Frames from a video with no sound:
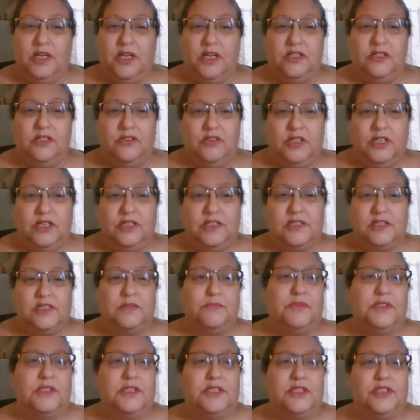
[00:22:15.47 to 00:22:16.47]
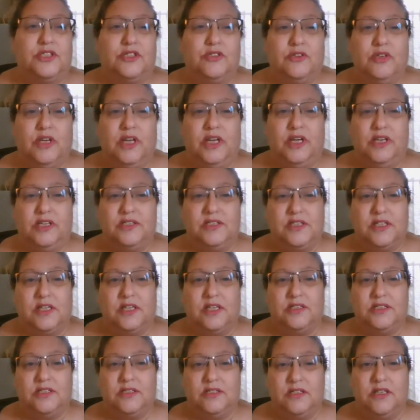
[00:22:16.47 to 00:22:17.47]
and you need some additional hands
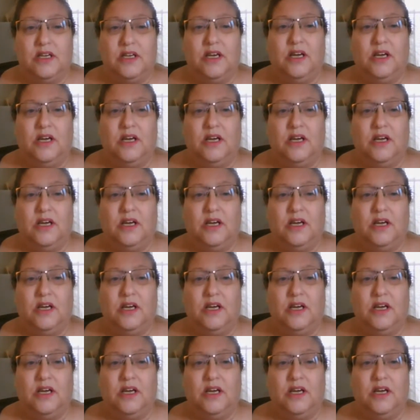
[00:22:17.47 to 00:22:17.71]
on.